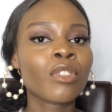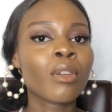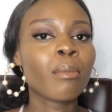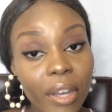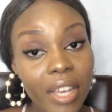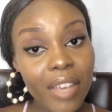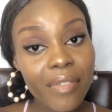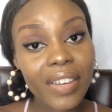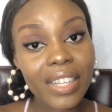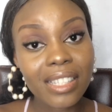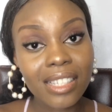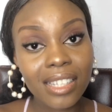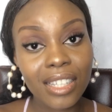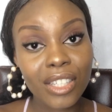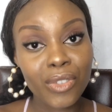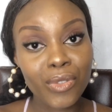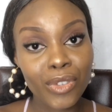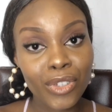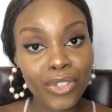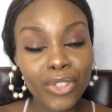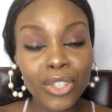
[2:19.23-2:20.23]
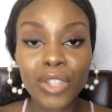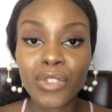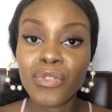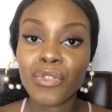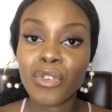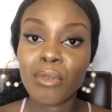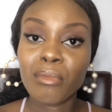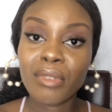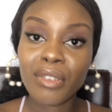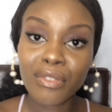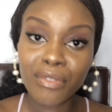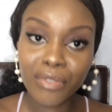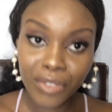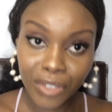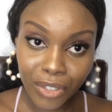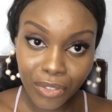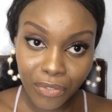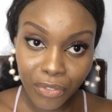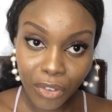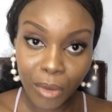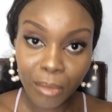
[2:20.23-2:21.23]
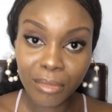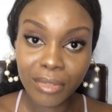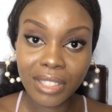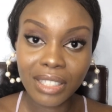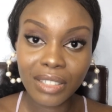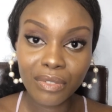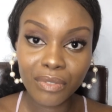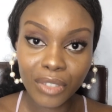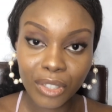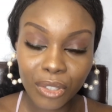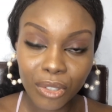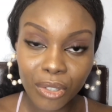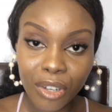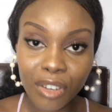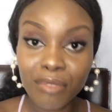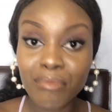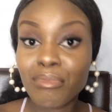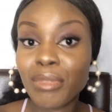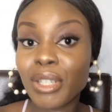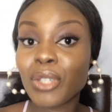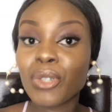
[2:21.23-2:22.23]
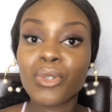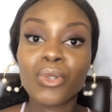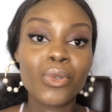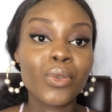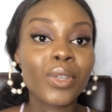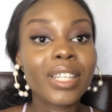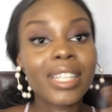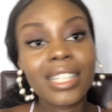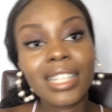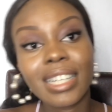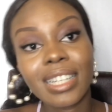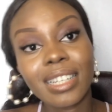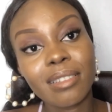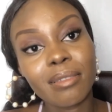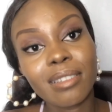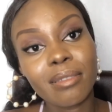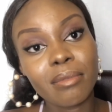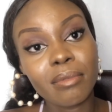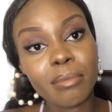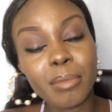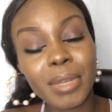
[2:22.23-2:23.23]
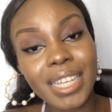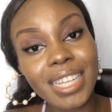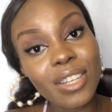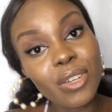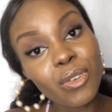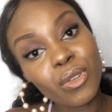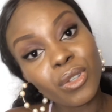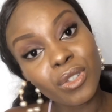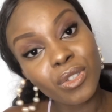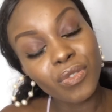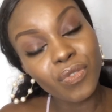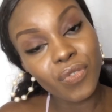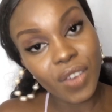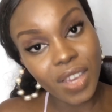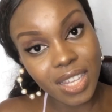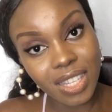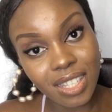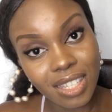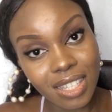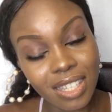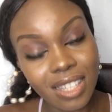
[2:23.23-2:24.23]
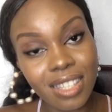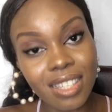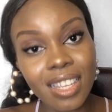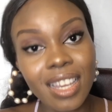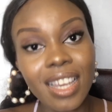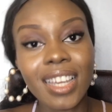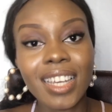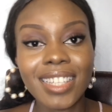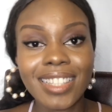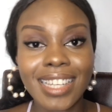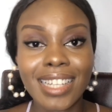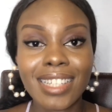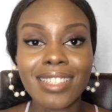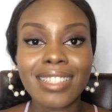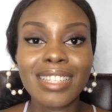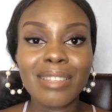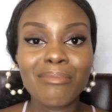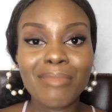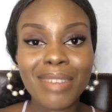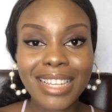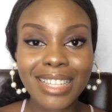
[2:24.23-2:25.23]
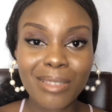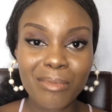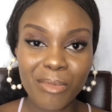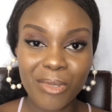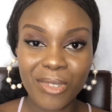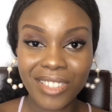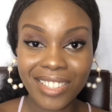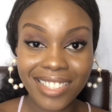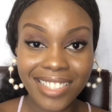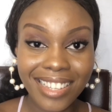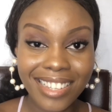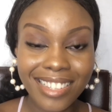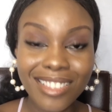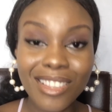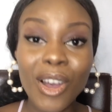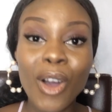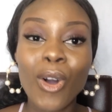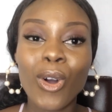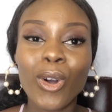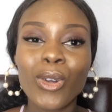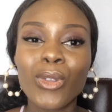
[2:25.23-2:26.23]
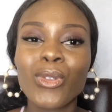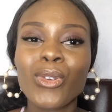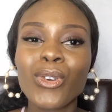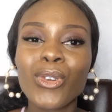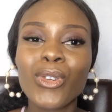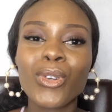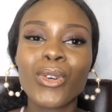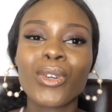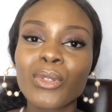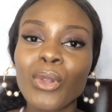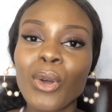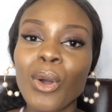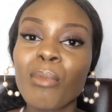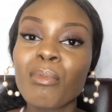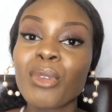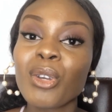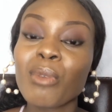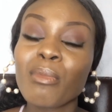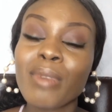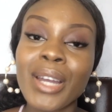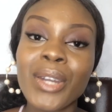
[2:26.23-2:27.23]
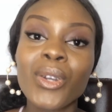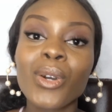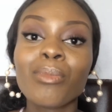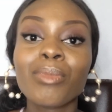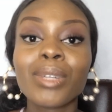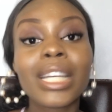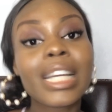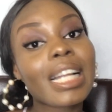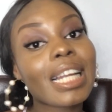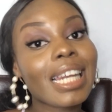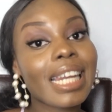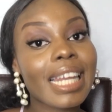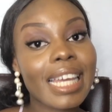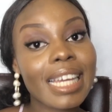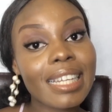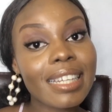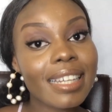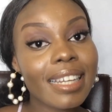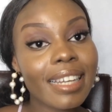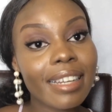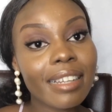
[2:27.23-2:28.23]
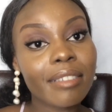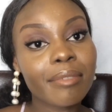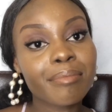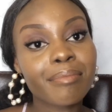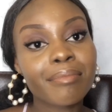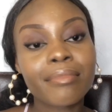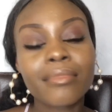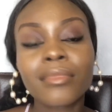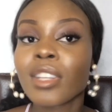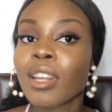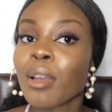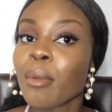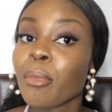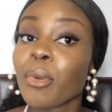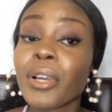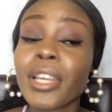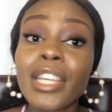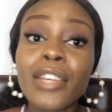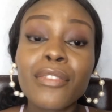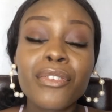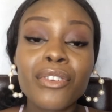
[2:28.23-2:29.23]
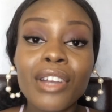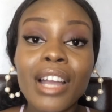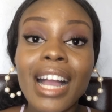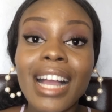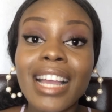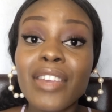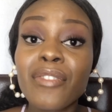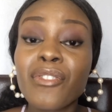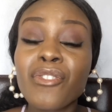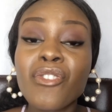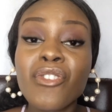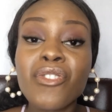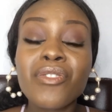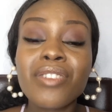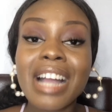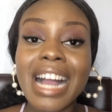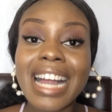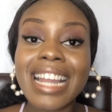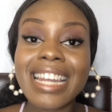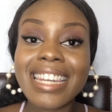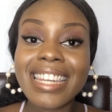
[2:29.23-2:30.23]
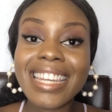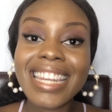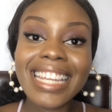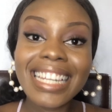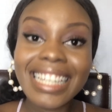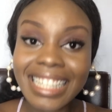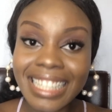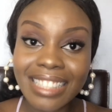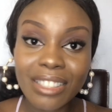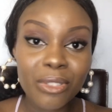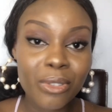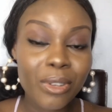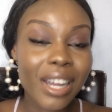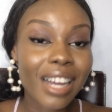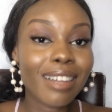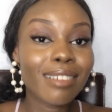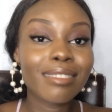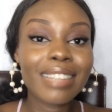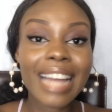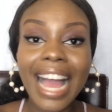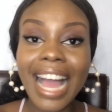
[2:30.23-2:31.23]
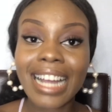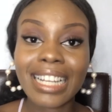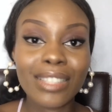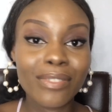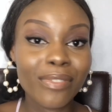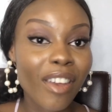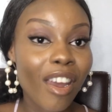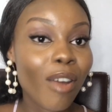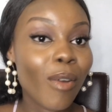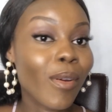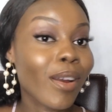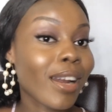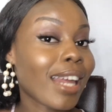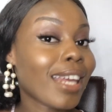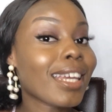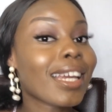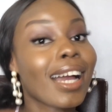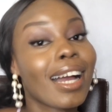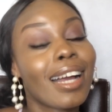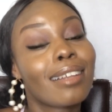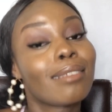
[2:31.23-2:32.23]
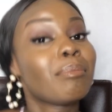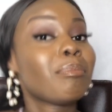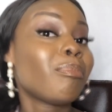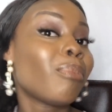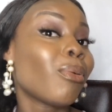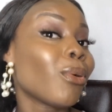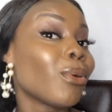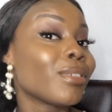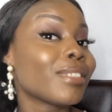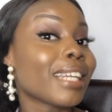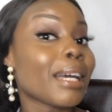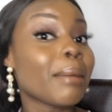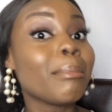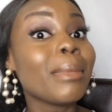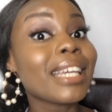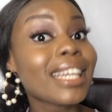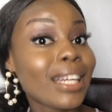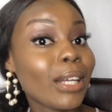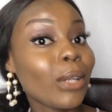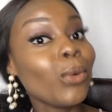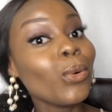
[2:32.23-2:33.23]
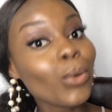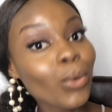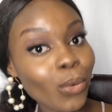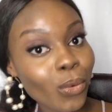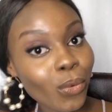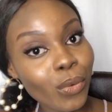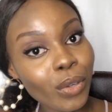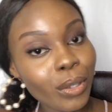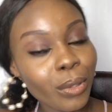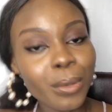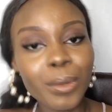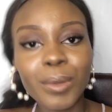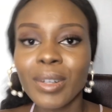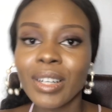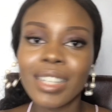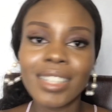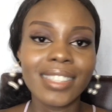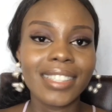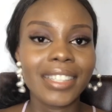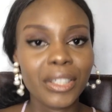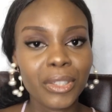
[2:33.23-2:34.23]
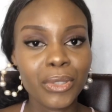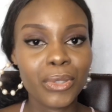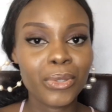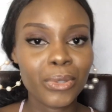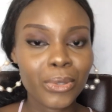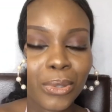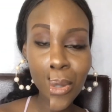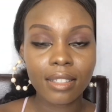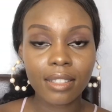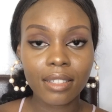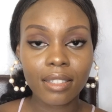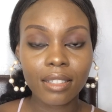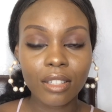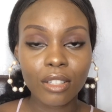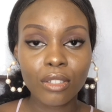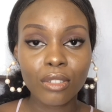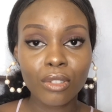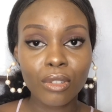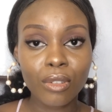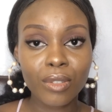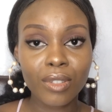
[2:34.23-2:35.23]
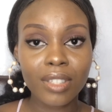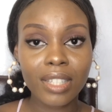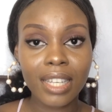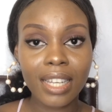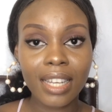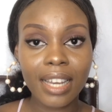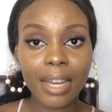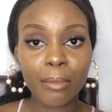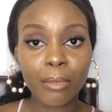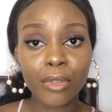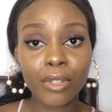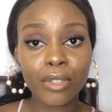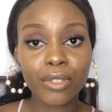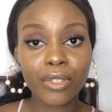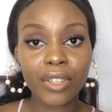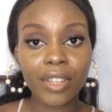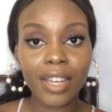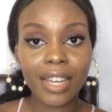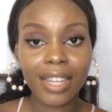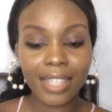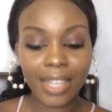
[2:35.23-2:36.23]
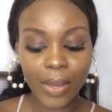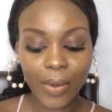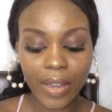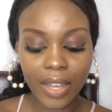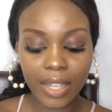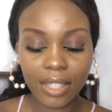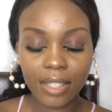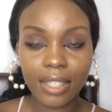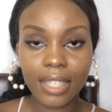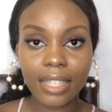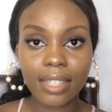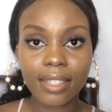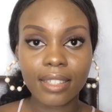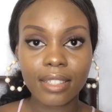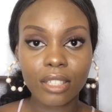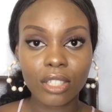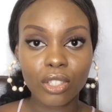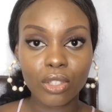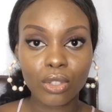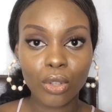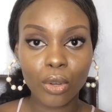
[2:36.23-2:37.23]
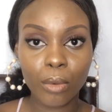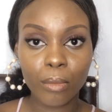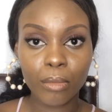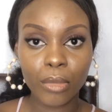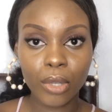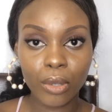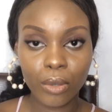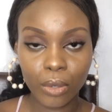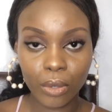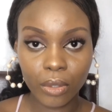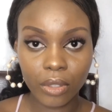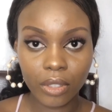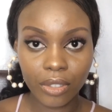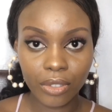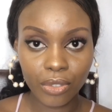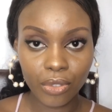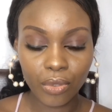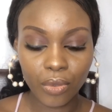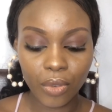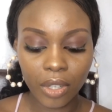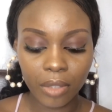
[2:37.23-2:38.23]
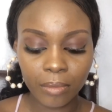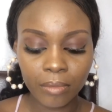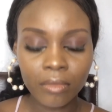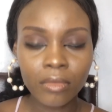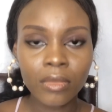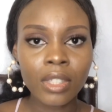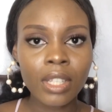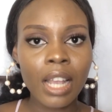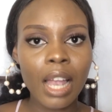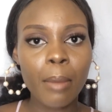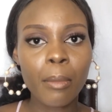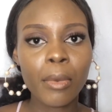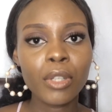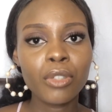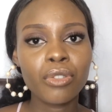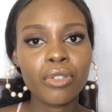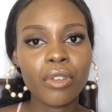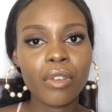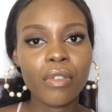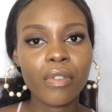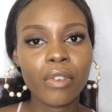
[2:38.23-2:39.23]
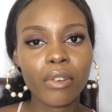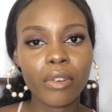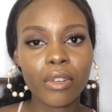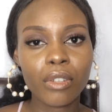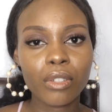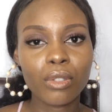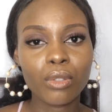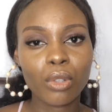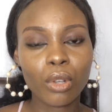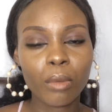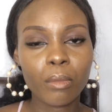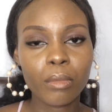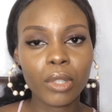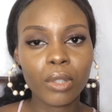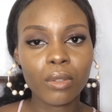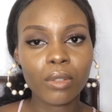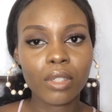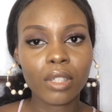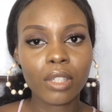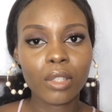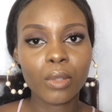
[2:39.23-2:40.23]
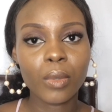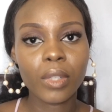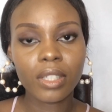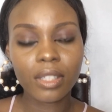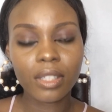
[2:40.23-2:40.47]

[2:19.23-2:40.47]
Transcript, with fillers: If I take a screenshot from a vid from the video of me doing making those faces, it actually makes more sense. Although your thumbnail might not be clear then. But if you can, if you know you can nail it, you can act very well and you can pose and make it look real, then you should do that. So today I'm going to show you guys how I edited this thumbnail on the screen. I'm going to show you various thumbnails anyway.